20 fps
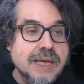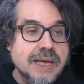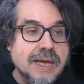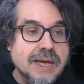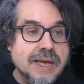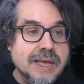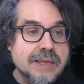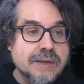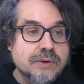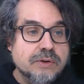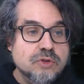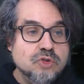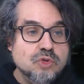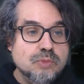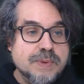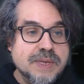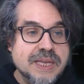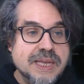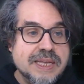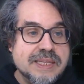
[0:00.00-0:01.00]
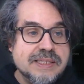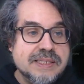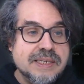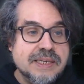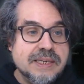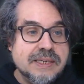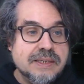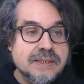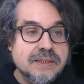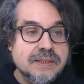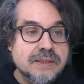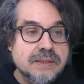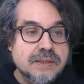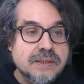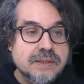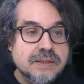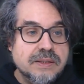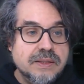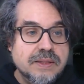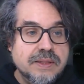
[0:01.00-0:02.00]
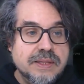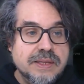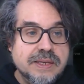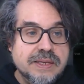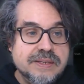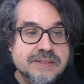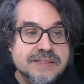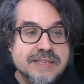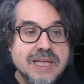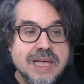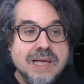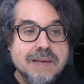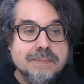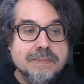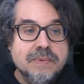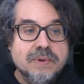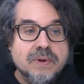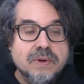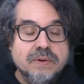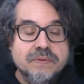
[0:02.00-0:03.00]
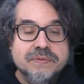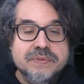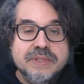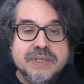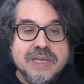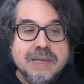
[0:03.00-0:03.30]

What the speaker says: I'm going to be getting the sum of the